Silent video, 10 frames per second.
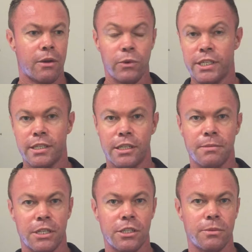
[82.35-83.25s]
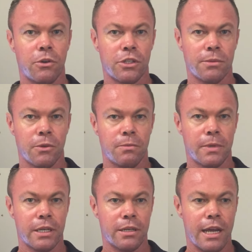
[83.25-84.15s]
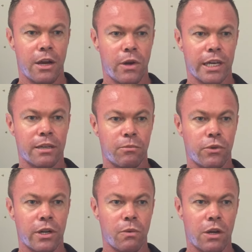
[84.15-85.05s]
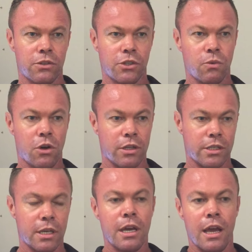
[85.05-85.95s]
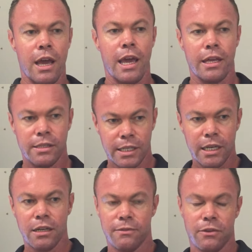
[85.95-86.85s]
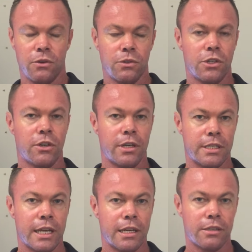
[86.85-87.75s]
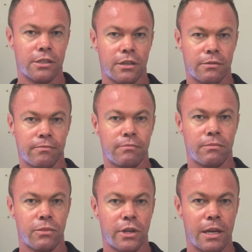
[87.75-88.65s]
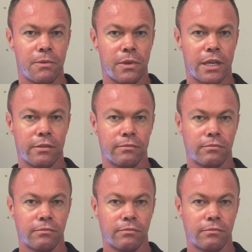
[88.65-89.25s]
rested as much as possible, but now I can pretty well squat and deadlift on alternate days, so pretty happy with that.